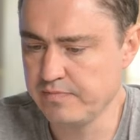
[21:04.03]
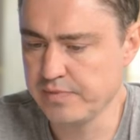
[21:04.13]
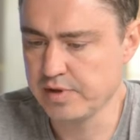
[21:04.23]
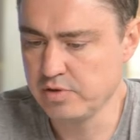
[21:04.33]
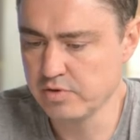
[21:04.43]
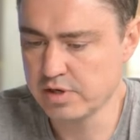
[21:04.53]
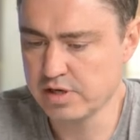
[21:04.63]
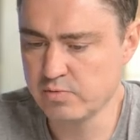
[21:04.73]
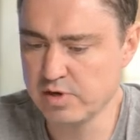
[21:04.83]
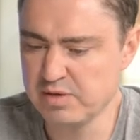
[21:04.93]
um,
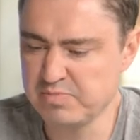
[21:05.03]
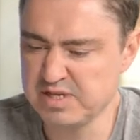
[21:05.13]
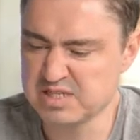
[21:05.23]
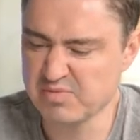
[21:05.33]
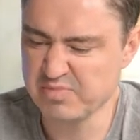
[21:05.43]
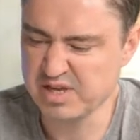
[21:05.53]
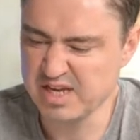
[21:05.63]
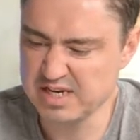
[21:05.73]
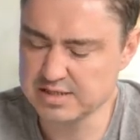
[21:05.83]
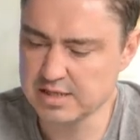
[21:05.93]
nuclear? Will it be
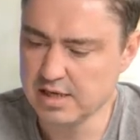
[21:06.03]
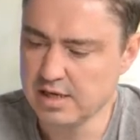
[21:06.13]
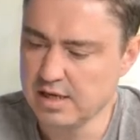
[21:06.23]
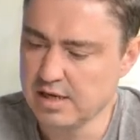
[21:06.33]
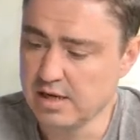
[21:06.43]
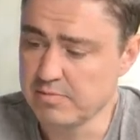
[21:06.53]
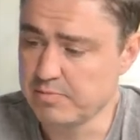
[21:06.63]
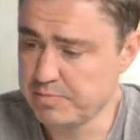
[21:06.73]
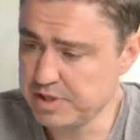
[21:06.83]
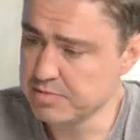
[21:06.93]
something else? I'm
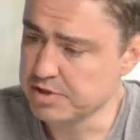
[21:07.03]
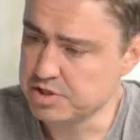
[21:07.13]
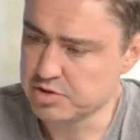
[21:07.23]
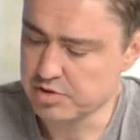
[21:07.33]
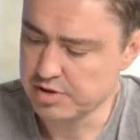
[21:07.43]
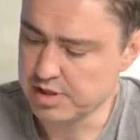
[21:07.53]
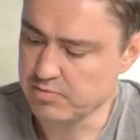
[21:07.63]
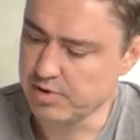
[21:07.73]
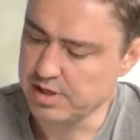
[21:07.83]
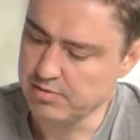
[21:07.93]
pretty much sure
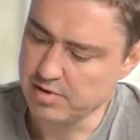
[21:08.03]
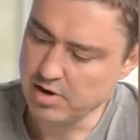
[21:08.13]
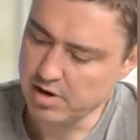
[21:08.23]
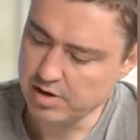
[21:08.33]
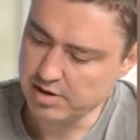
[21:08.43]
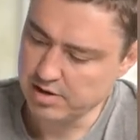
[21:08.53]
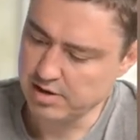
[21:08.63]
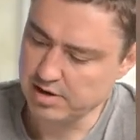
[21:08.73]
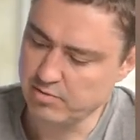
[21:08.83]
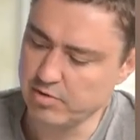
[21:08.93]
that we are,
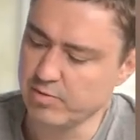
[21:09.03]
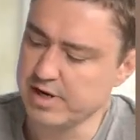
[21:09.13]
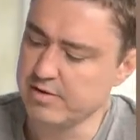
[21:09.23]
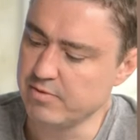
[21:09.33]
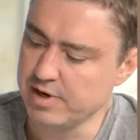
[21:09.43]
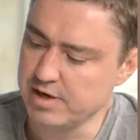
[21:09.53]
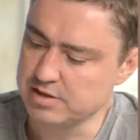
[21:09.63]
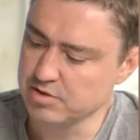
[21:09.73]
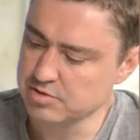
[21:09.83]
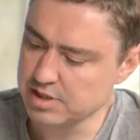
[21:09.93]
uh, or we, we
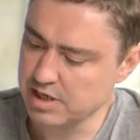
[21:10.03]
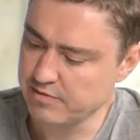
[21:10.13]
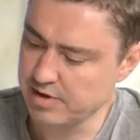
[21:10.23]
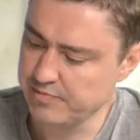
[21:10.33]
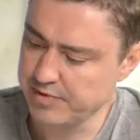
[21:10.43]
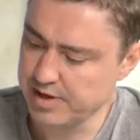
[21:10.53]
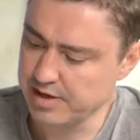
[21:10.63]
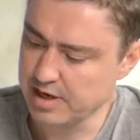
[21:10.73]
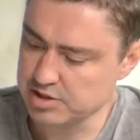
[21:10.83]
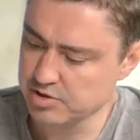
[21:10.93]
don't have
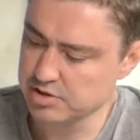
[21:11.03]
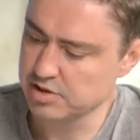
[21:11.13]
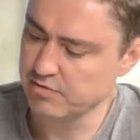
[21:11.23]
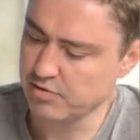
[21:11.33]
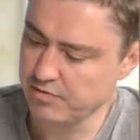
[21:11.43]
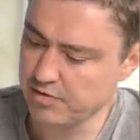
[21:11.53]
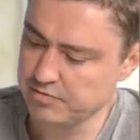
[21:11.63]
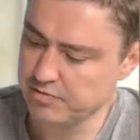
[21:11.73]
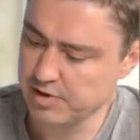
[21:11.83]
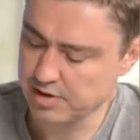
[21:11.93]
an alternative of,
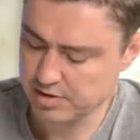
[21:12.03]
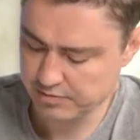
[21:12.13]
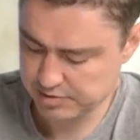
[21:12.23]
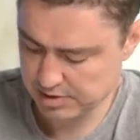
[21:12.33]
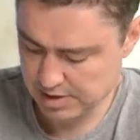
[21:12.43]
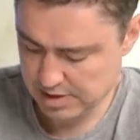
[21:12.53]
of uh, kind of